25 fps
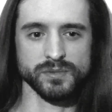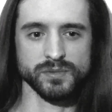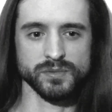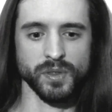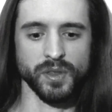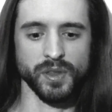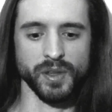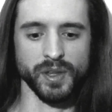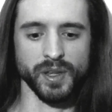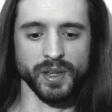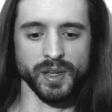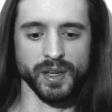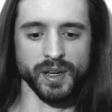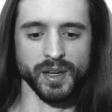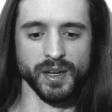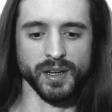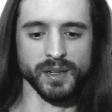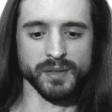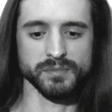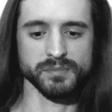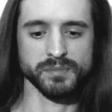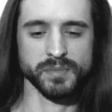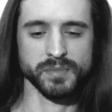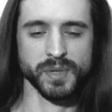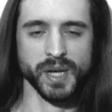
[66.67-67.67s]
the
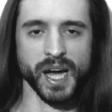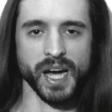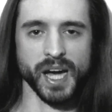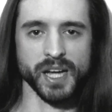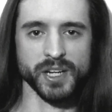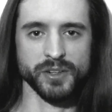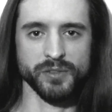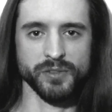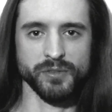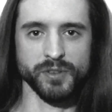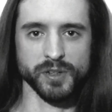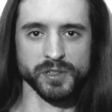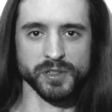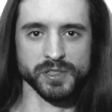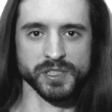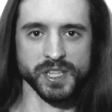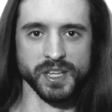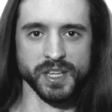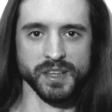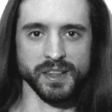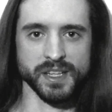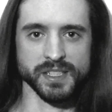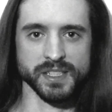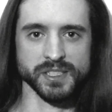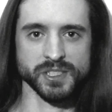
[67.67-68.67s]
controversy
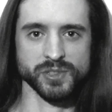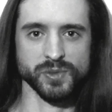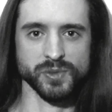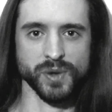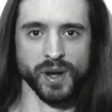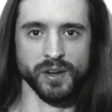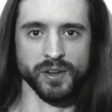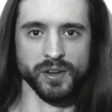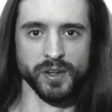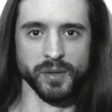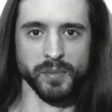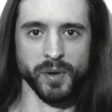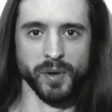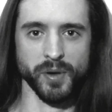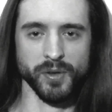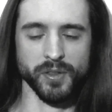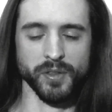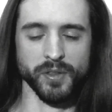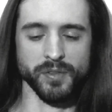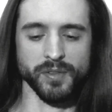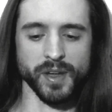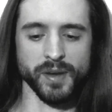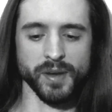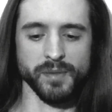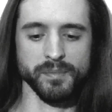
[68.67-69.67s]
that's surrounding both of
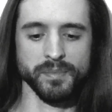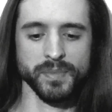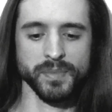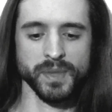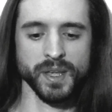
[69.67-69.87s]
them,